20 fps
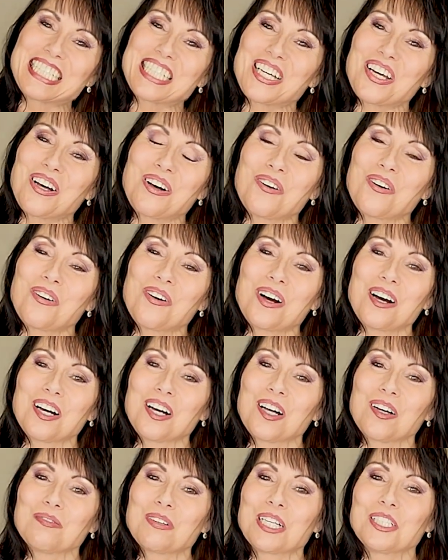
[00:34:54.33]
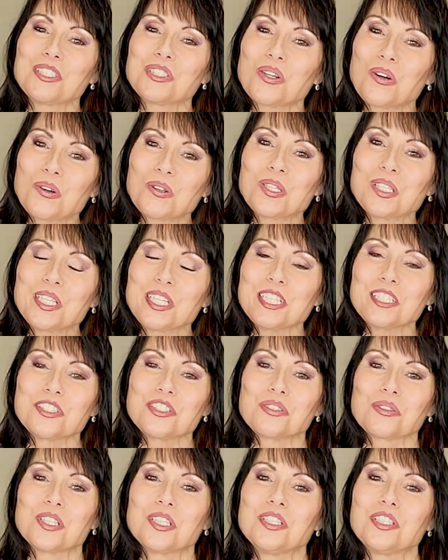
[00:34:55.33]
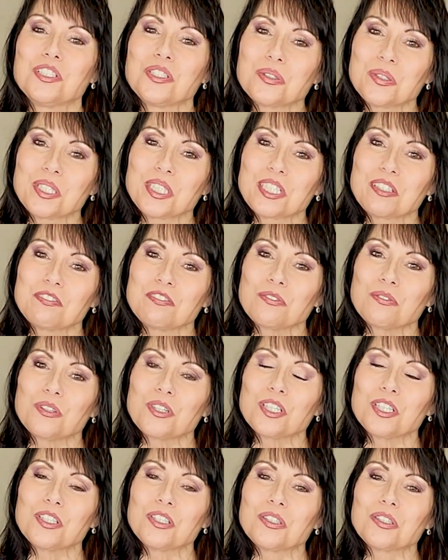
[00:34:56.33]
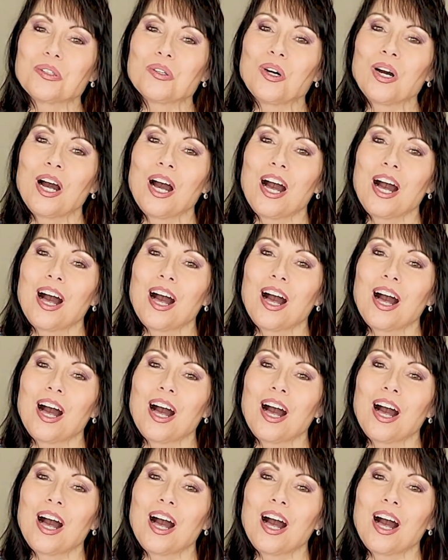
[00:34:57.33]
so um, I totally enjoyed doing it for you.